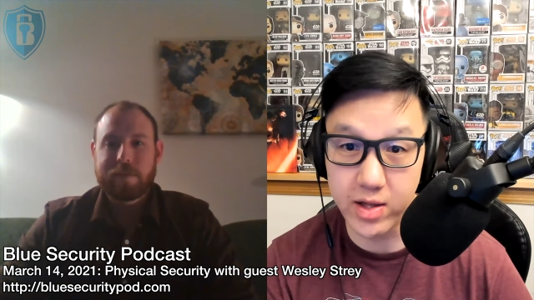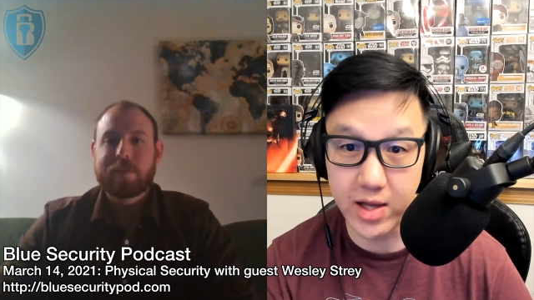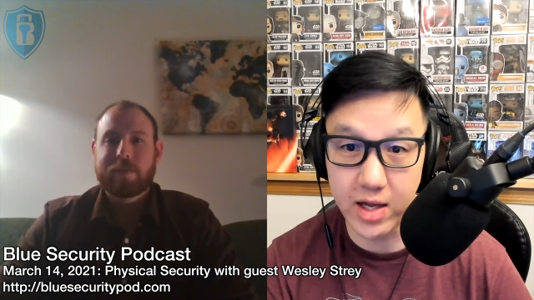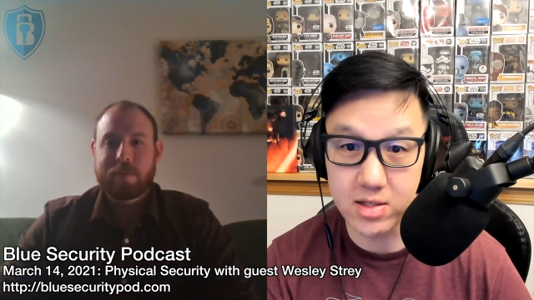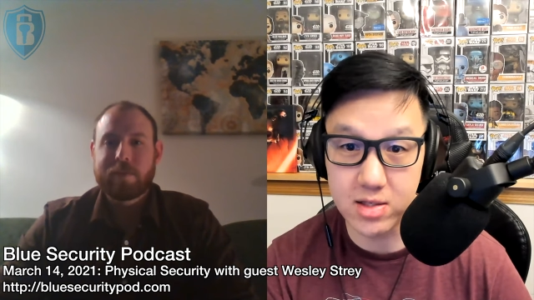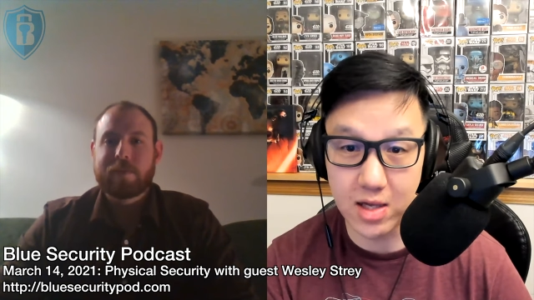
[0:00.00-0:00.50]
Speaker 1: And
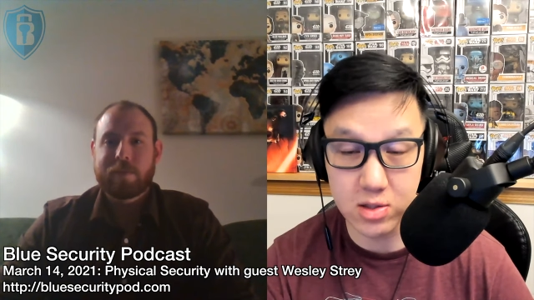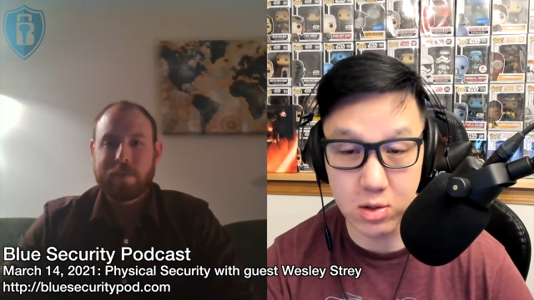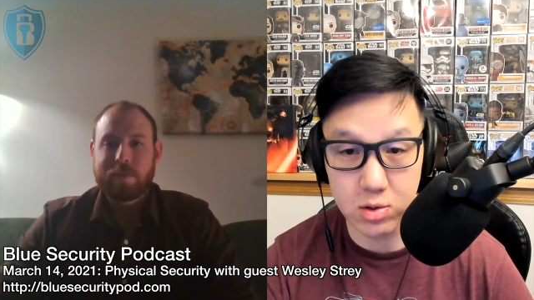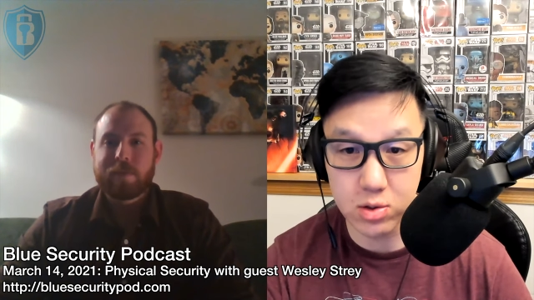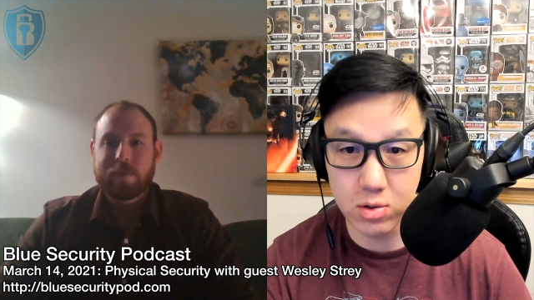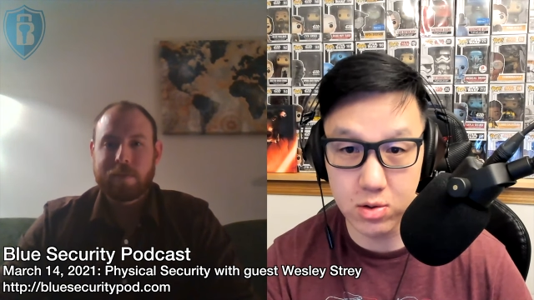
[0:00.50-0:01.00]
that's that's
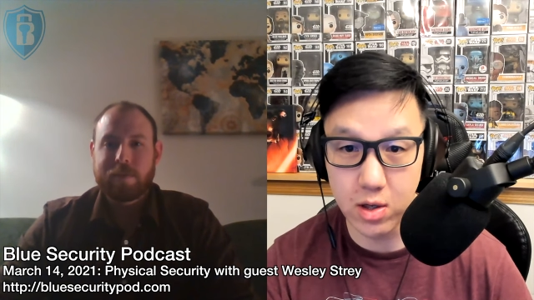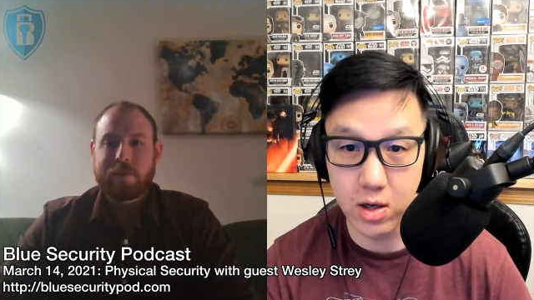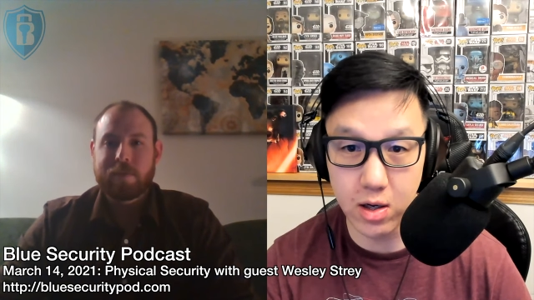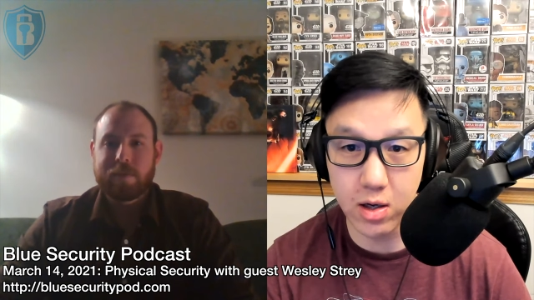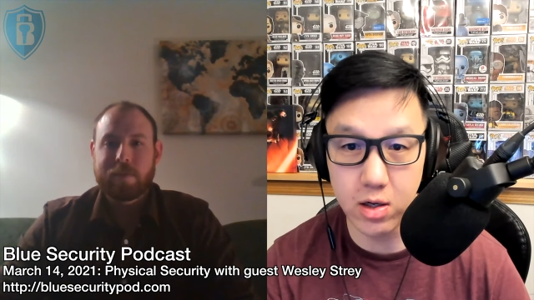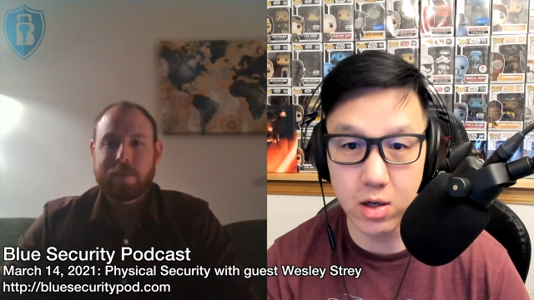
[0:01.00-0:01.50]
also
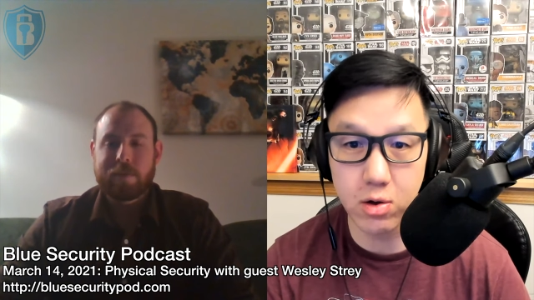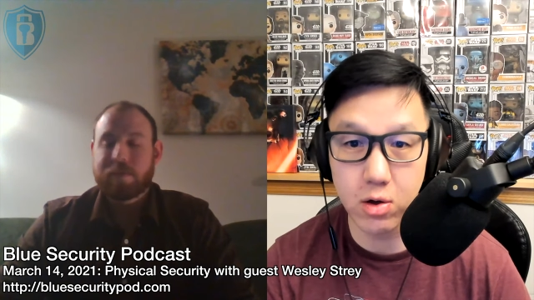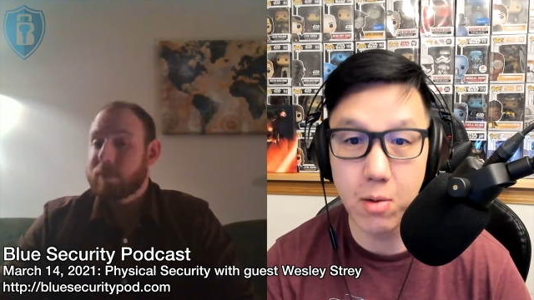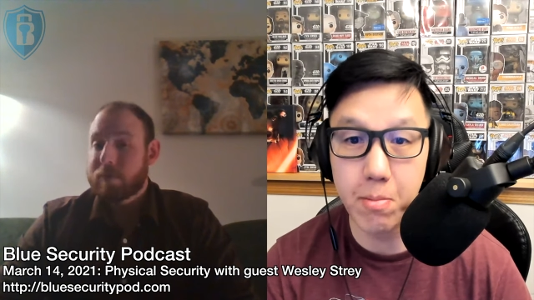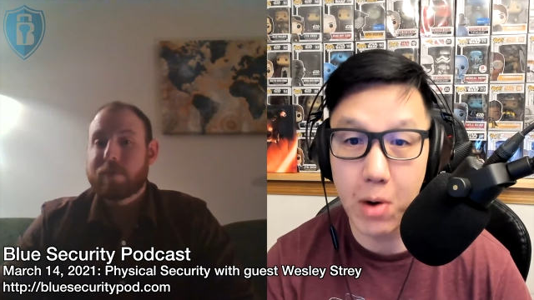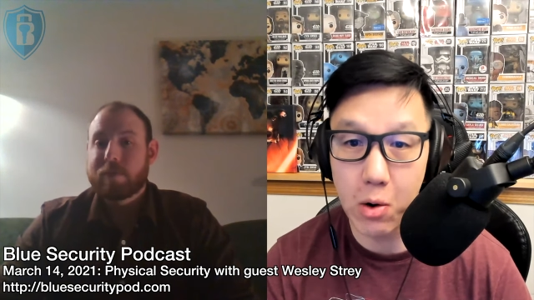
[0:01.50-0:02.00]
uh, another
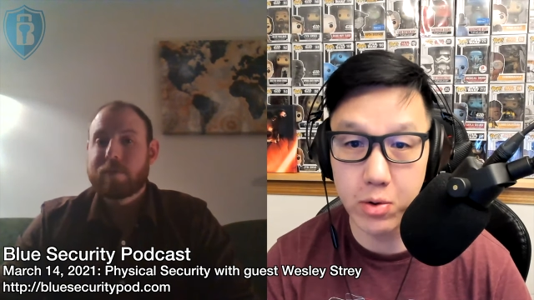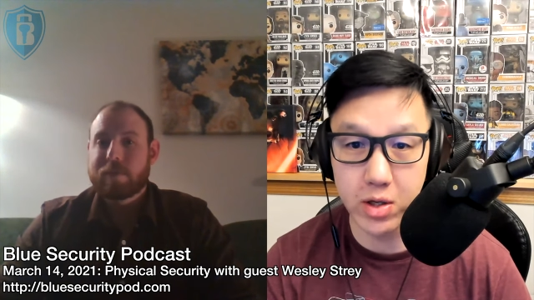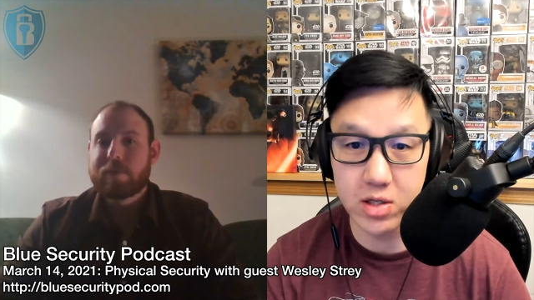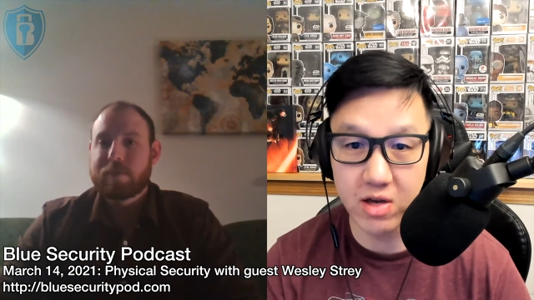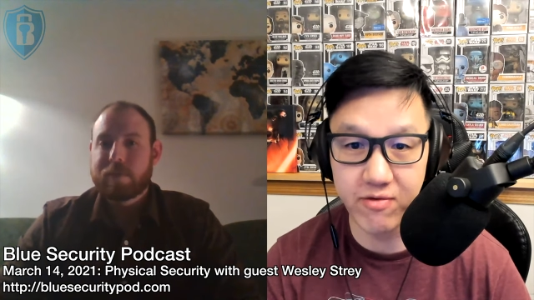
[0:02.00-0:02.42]
component.